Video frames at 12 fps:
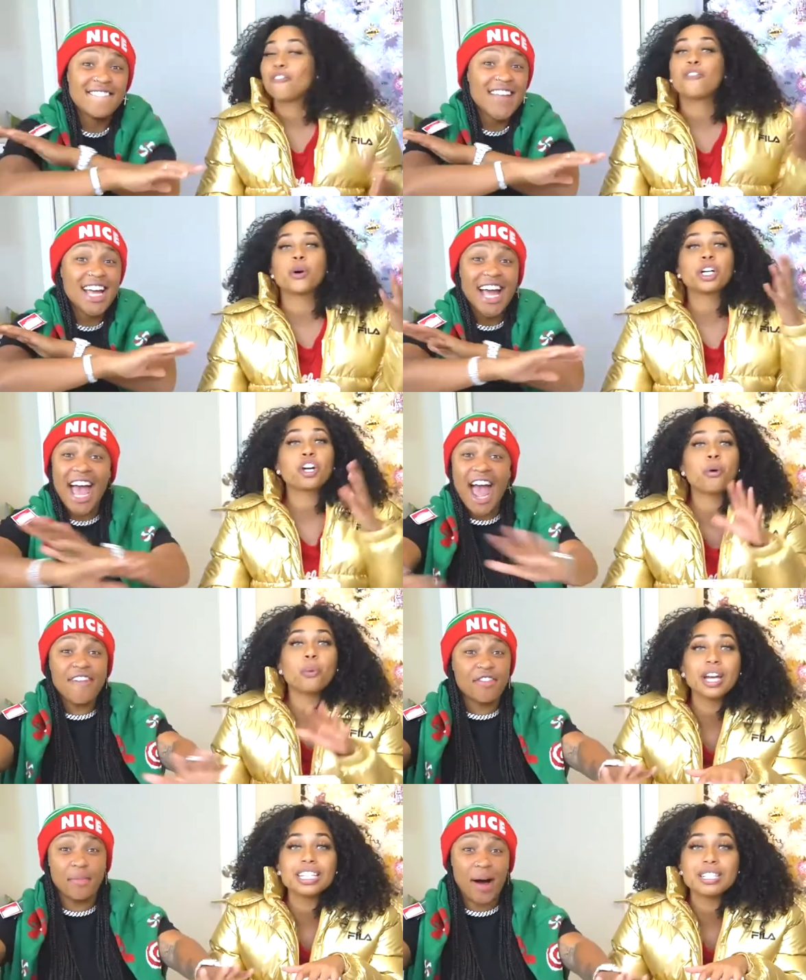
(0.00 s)
Speaker 1: for
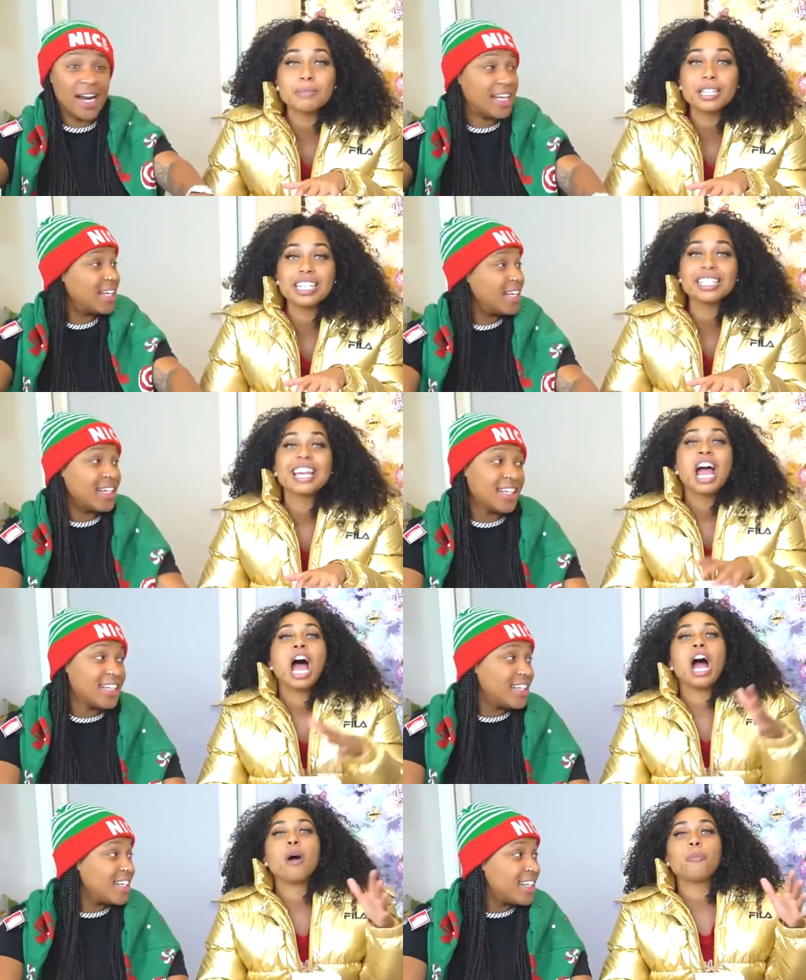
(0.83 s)
Christmas.
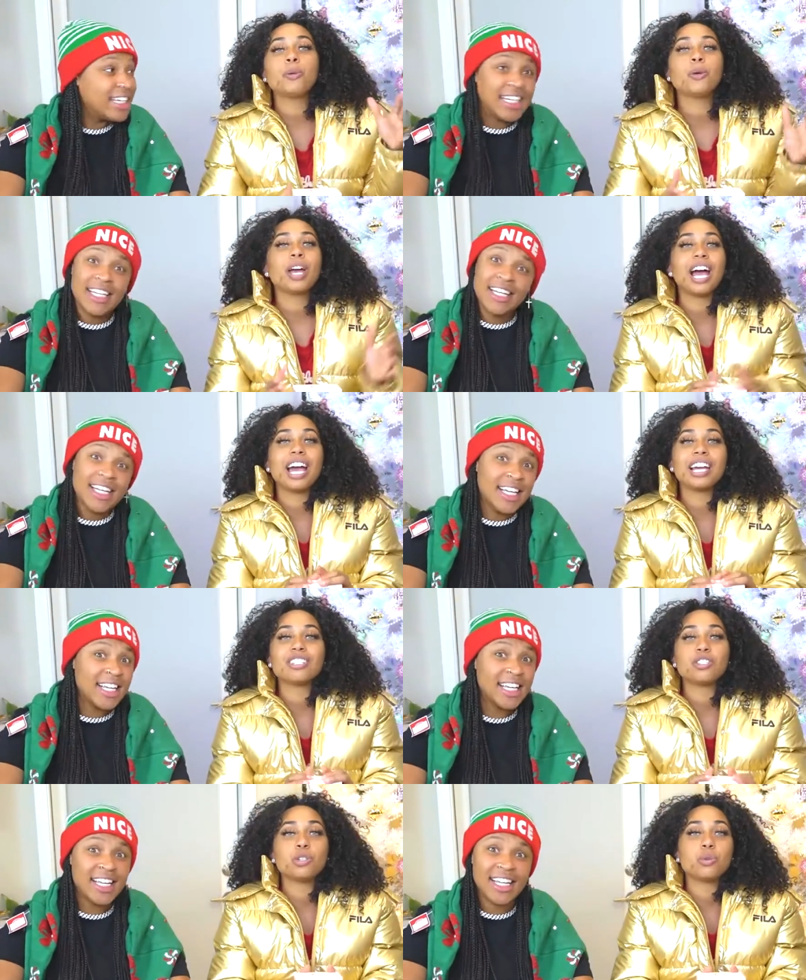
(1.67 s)
Help you
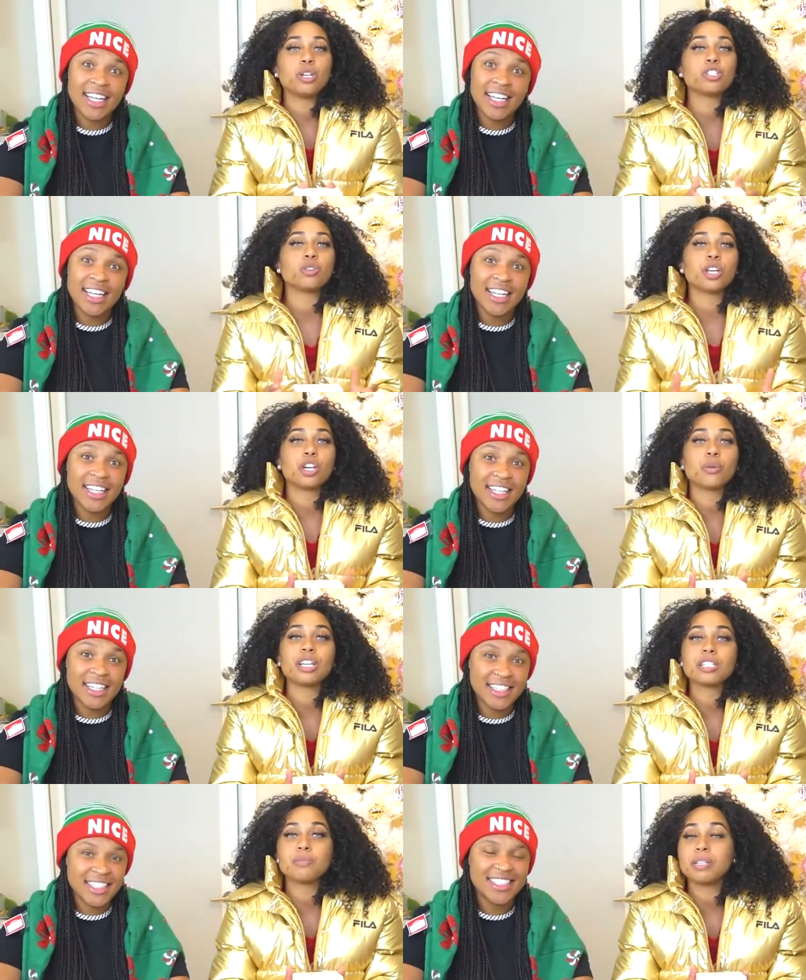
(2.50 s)
guys to enjoy your
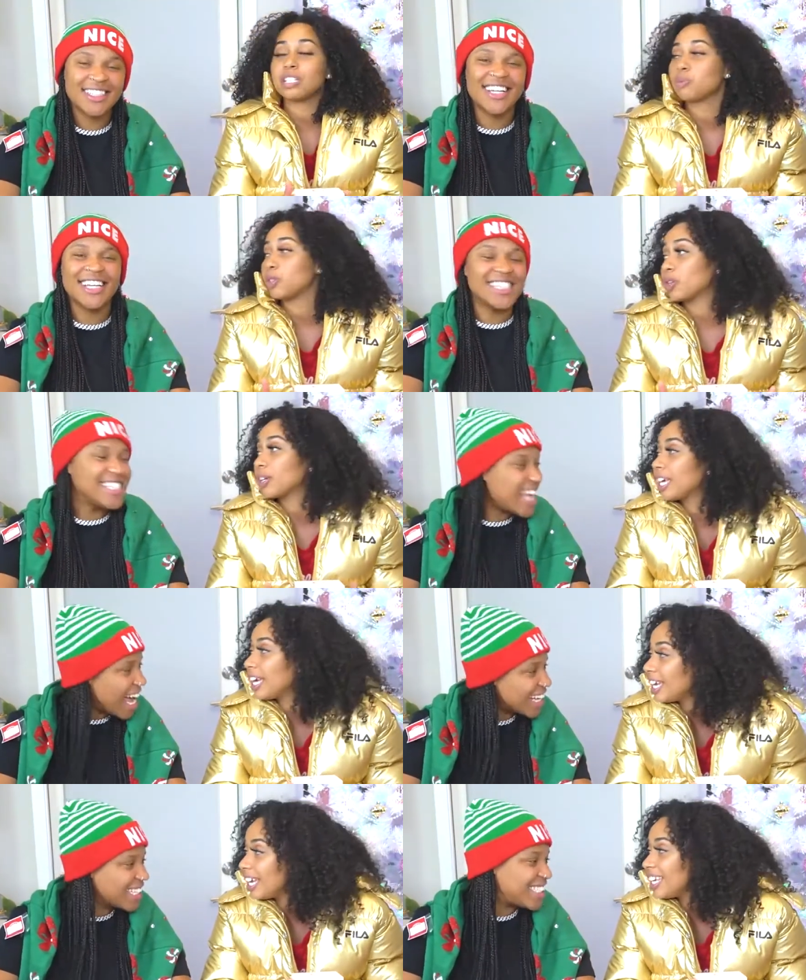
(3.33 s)
Christmas with your
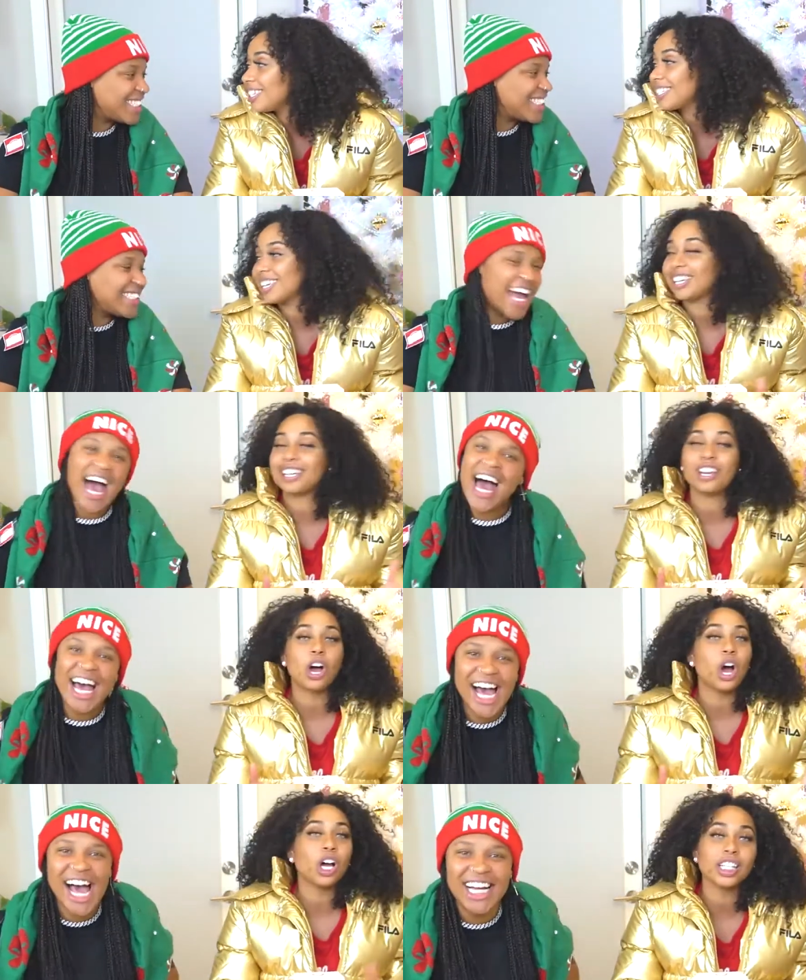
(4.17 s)
kids and
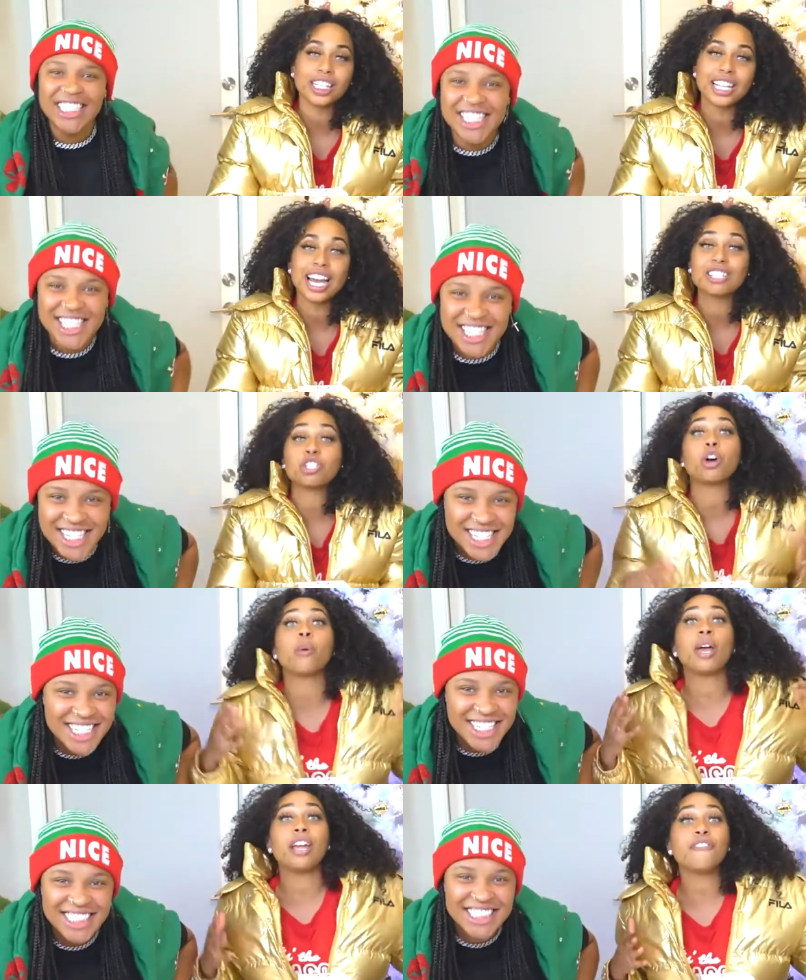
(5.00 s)
yes. all of that.
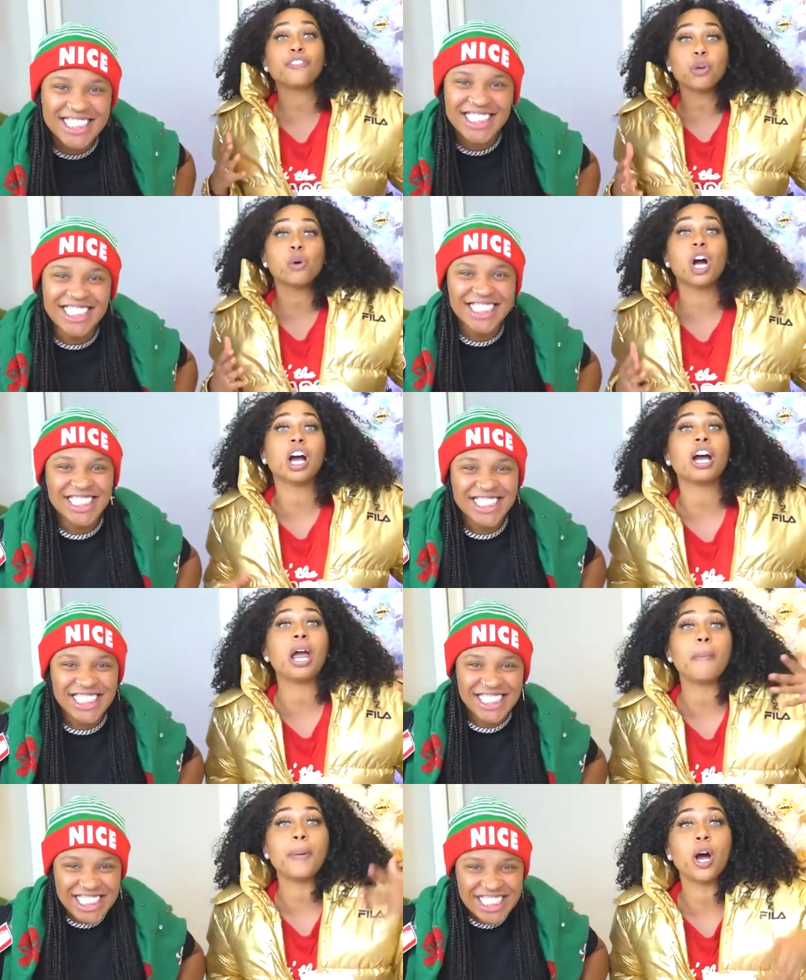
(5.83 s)
So if you
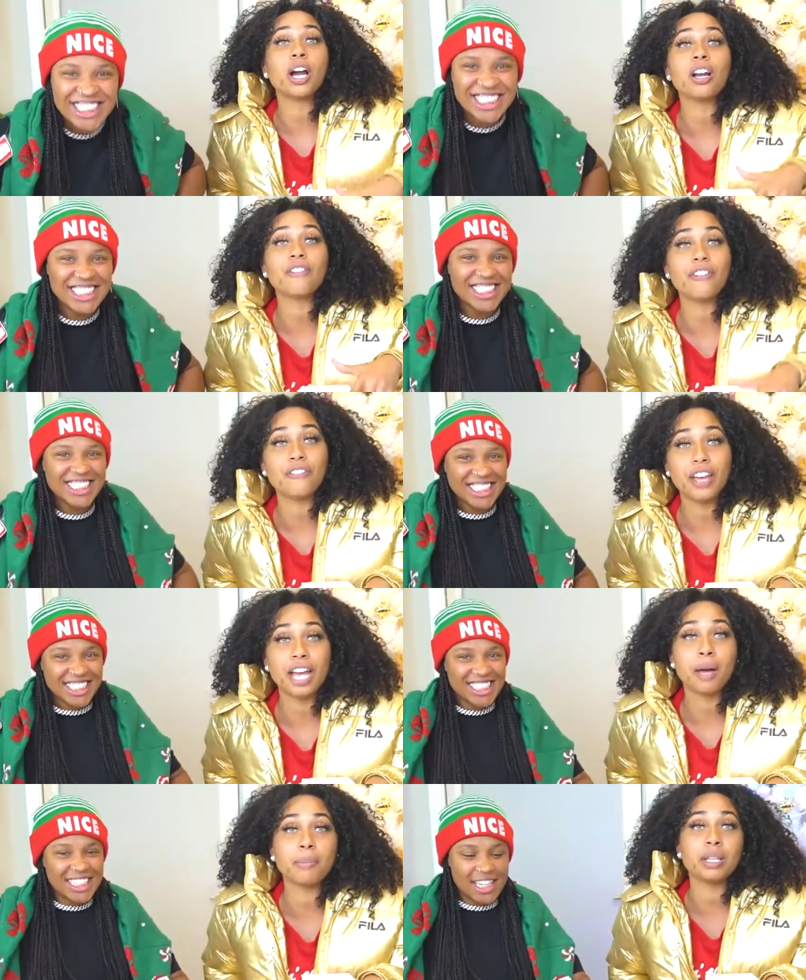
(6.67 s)
are a part of a
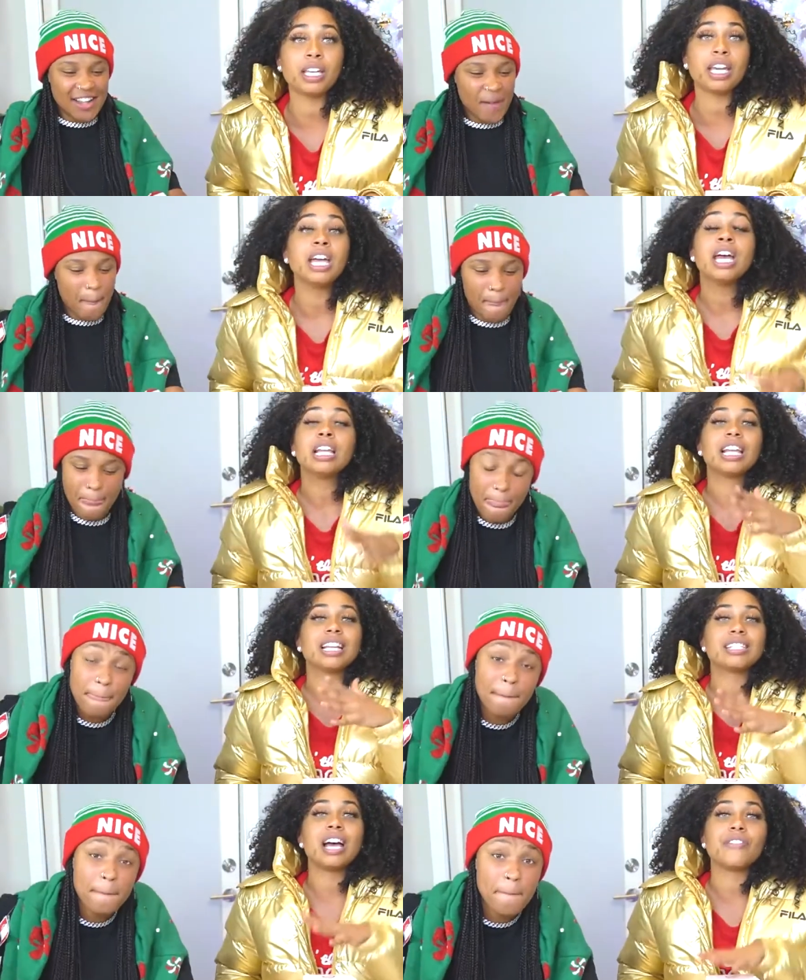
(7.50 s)

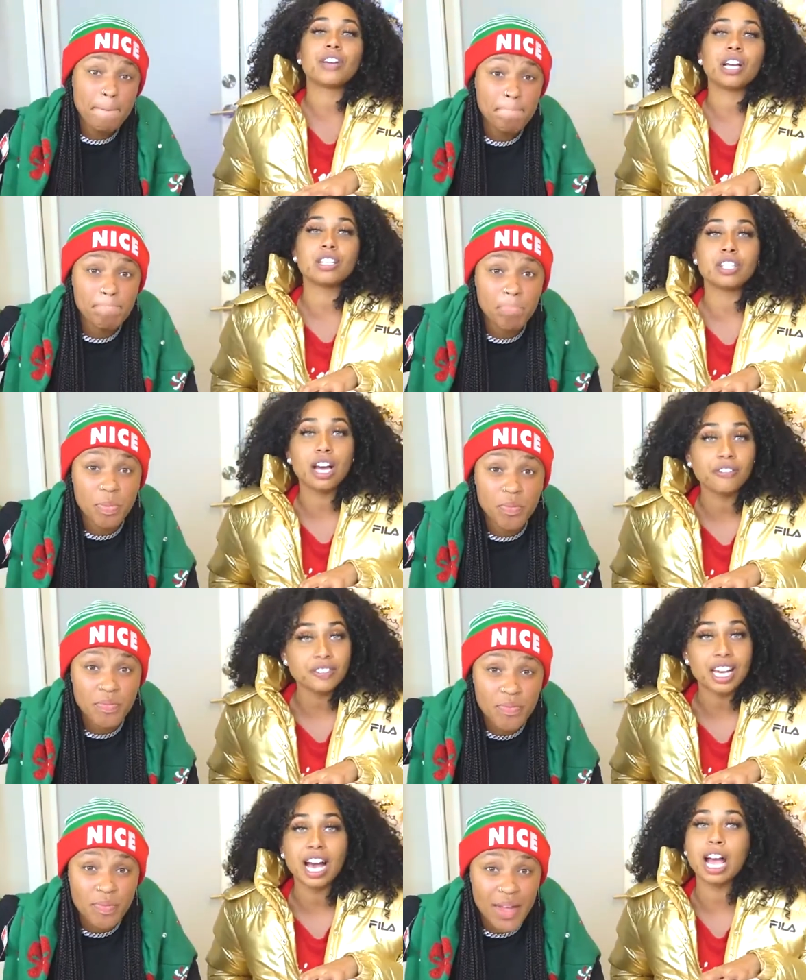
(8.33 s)
that is having a
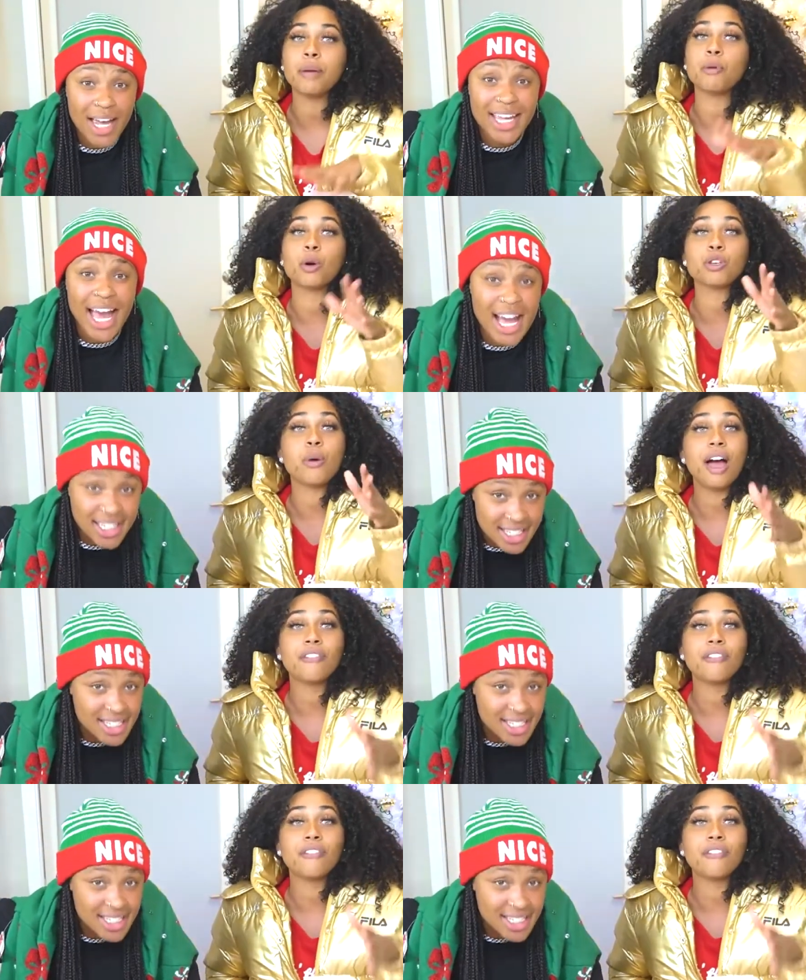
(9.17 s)
tough time or yes. you